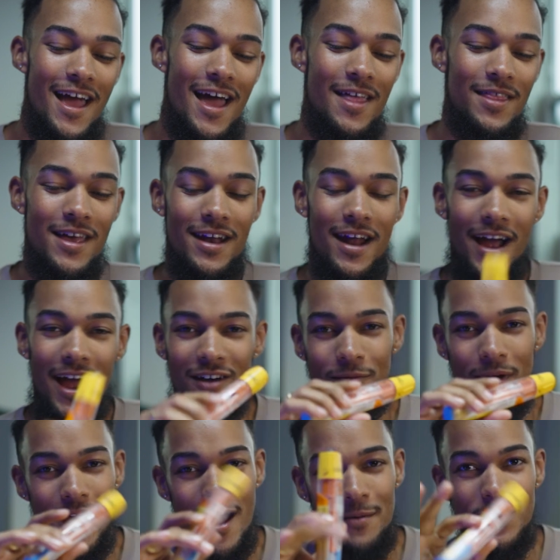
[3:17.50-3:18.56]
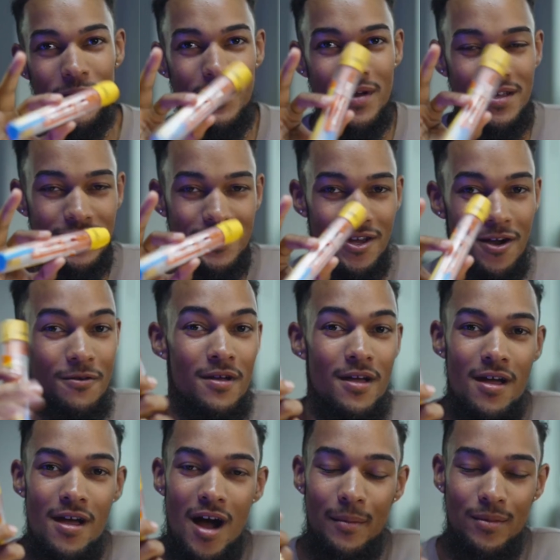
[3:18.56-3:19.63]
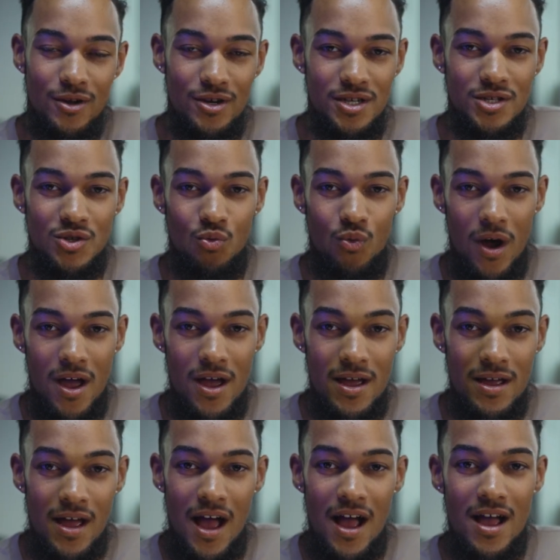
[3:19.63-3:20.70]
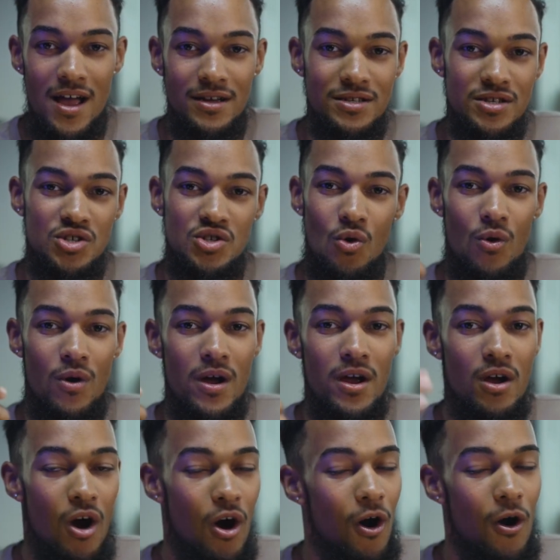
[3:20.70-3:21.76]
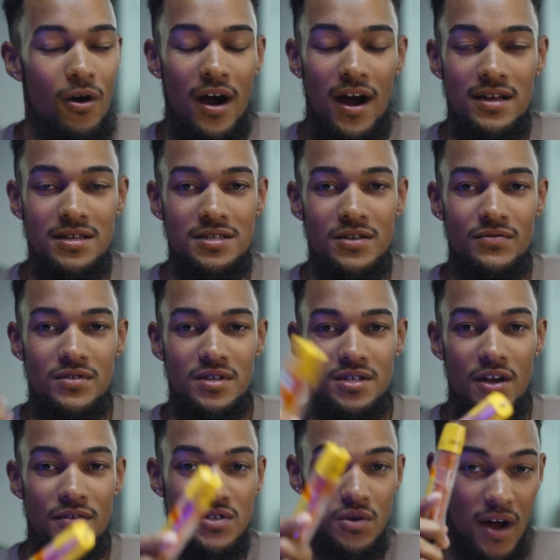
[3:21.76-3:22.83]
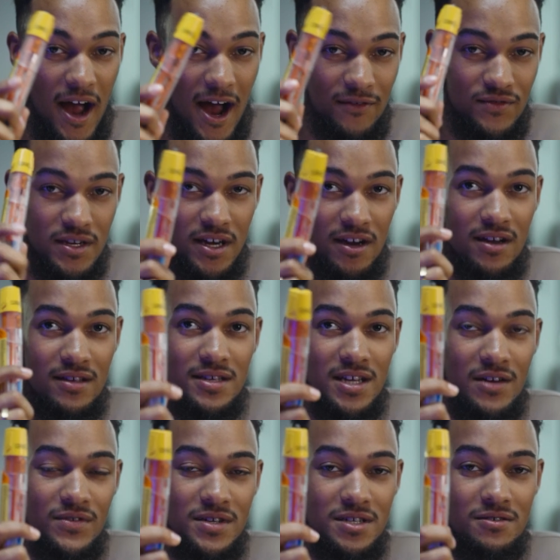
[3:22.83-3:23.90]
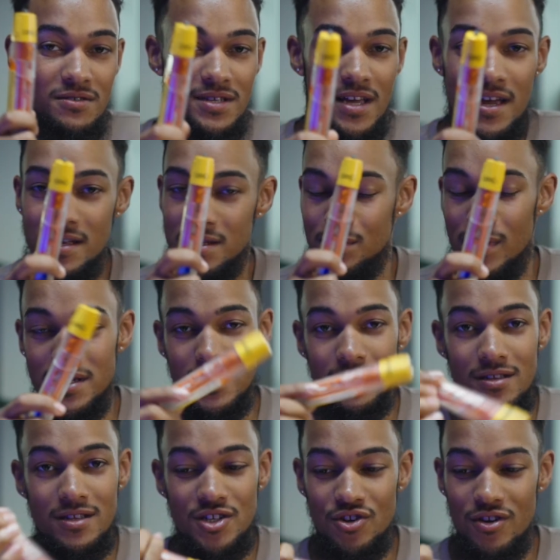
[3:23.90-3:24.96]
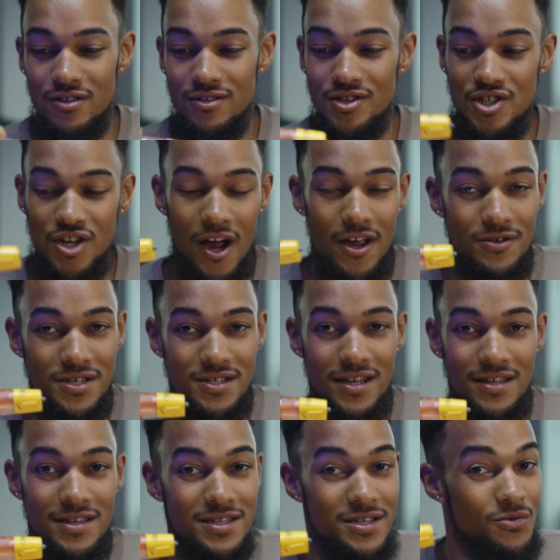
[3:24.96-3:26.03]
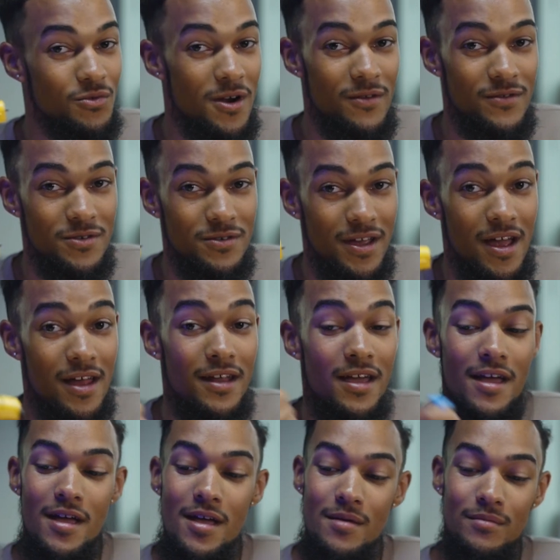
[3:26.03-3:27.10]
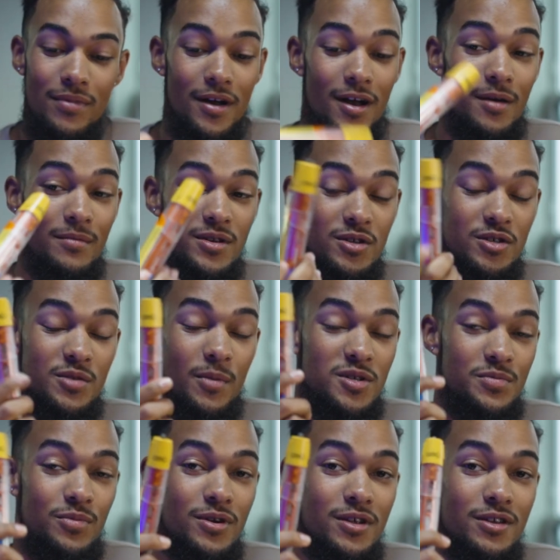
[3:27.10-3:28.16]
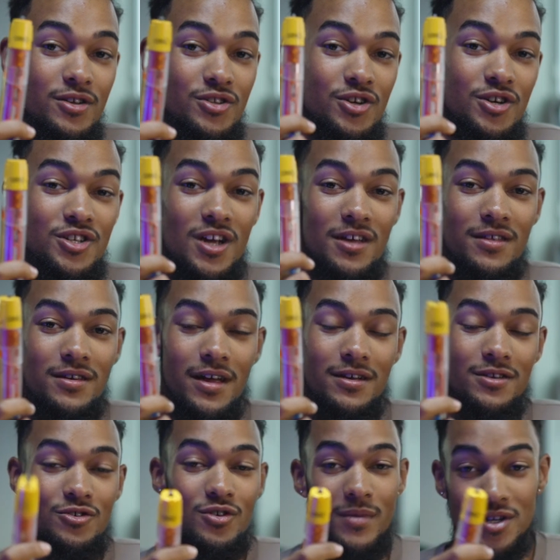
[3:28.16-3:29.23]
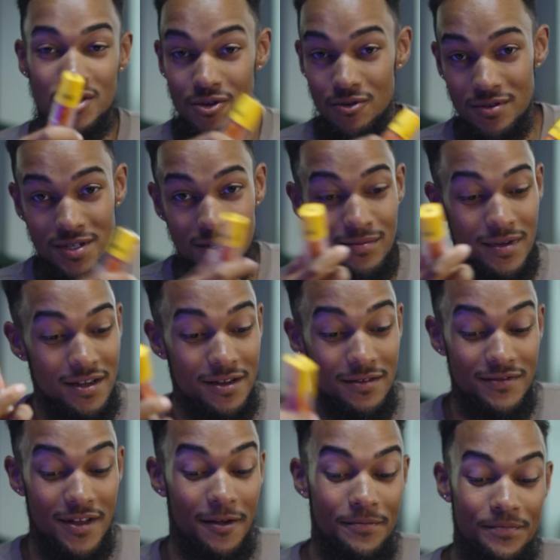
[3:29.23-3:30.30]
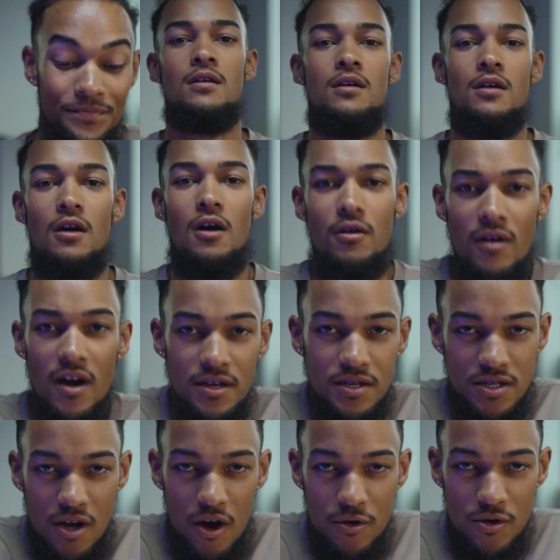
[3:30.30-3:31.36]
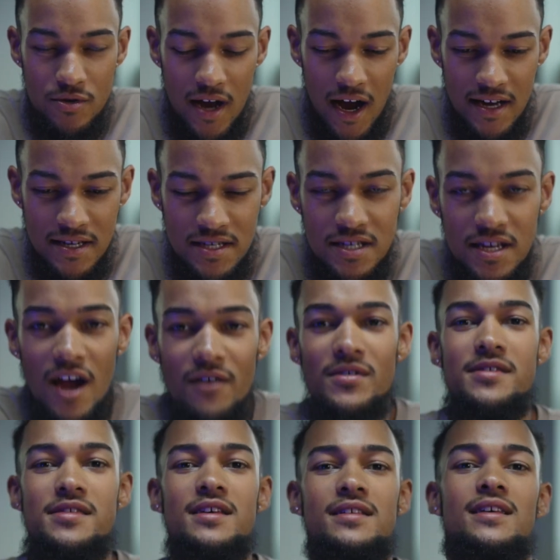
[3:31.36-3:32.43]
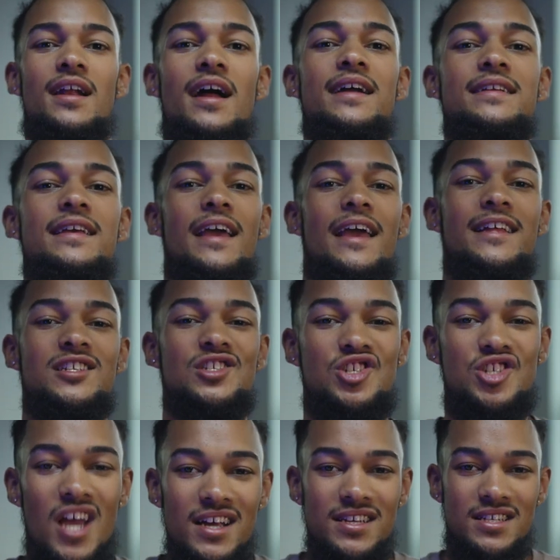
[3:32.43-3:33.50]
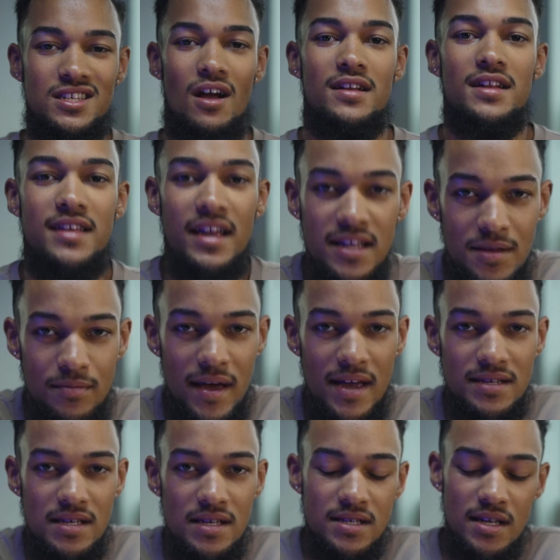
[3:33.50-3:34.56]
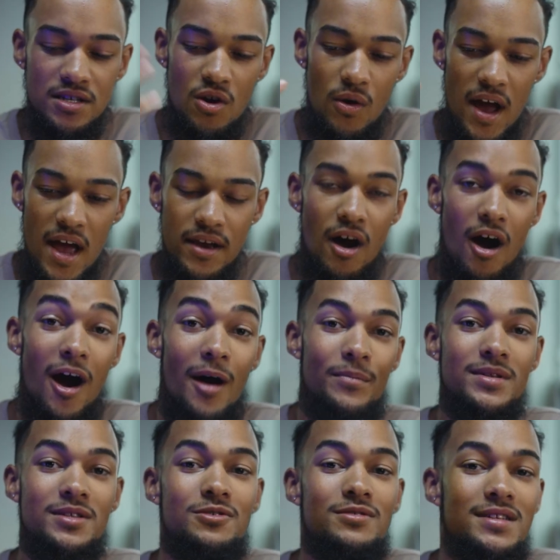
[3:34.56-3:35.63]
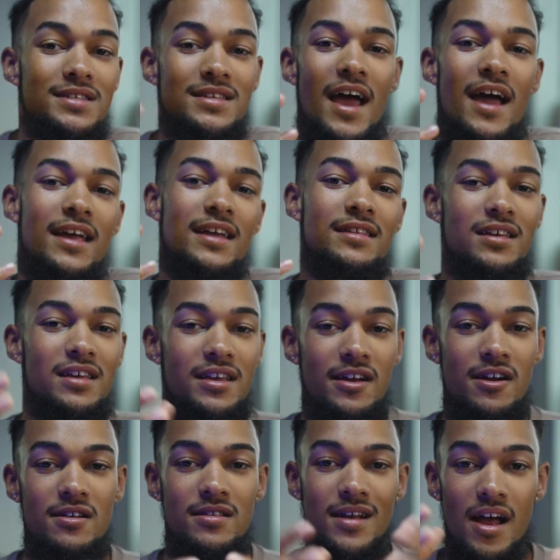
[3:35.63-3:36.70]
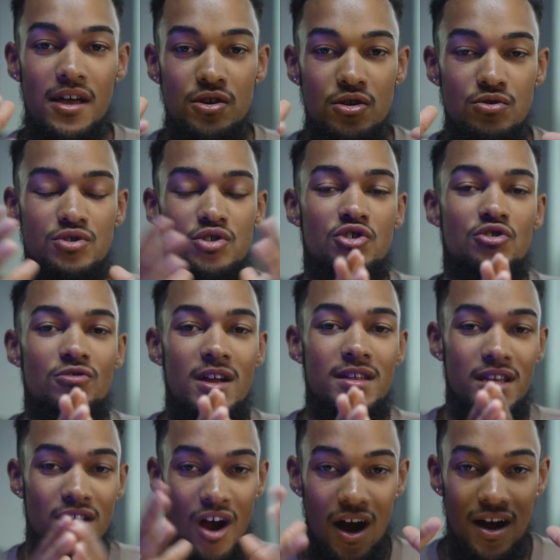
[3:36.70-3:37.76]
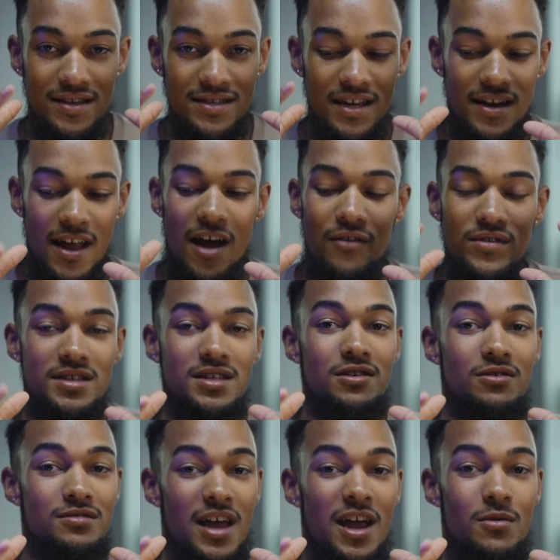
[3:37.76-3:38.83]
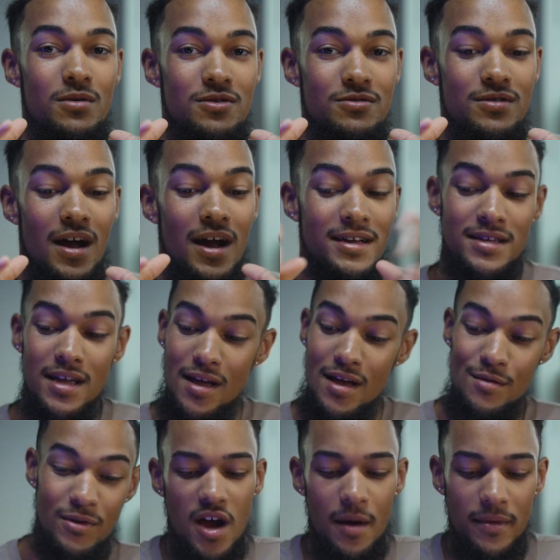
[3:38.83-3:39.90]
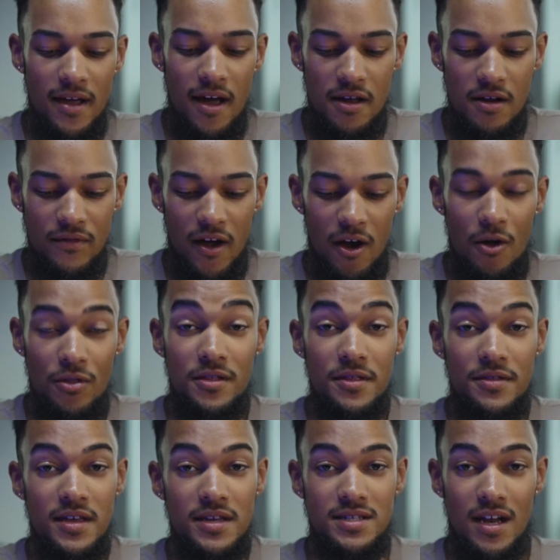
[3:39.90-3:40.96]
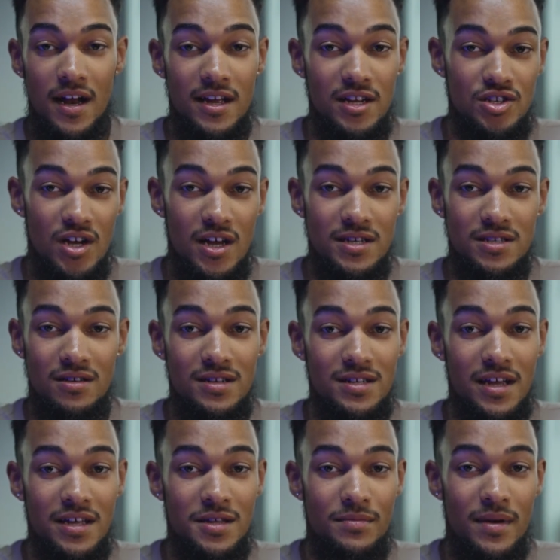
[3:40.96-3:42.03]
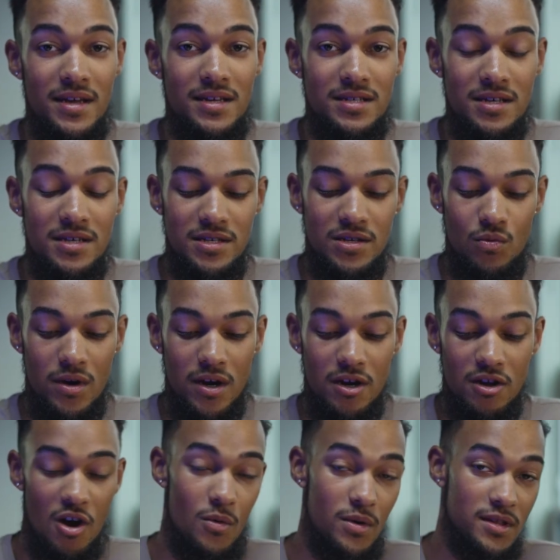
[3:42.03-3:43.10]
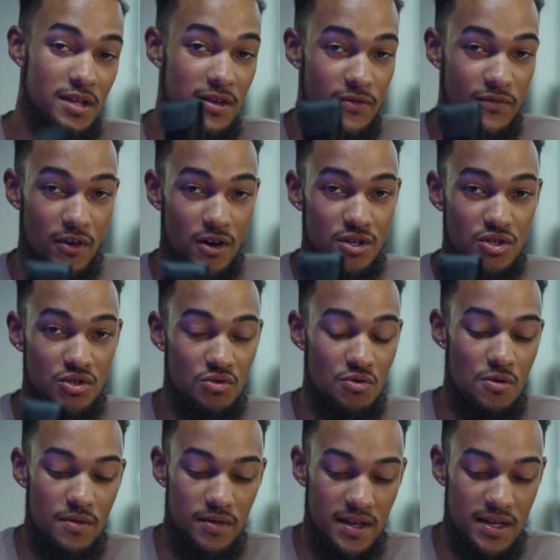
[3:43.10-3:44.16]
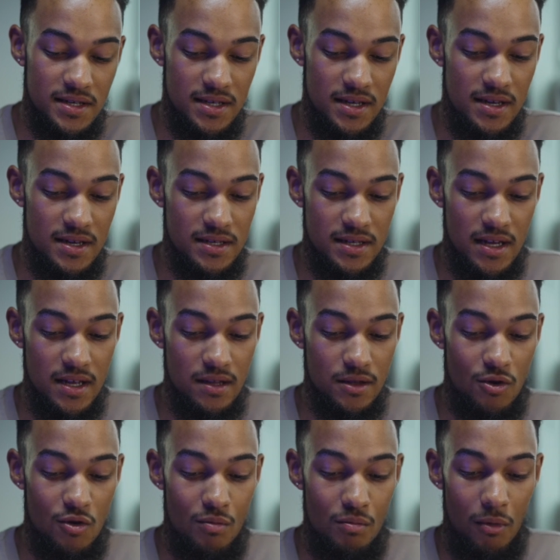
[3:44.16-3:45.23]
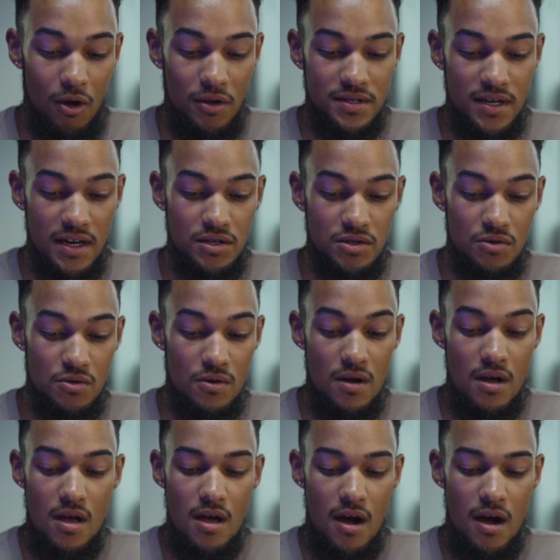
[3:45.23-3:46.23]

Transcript: And then I have my EpiPen. So I'm allergic to whey, eggs, soy, all kinds of different stuff. So I have to carry this every single day. It's basically an adrenaline shot. You stick this in wherever you can, but you're supposed to put it in your tush. I think I could do it in my shoulders. I'm big enough now. All right, so you guys see everything that I ingest on a daily basis. Let's go ahead and hop into the tech and the gear that I use to create the content every single day with you guys. Coming out of health and the things that I ingest on a daily basis, we're gonna go with the first tool. This is a little multi-tool.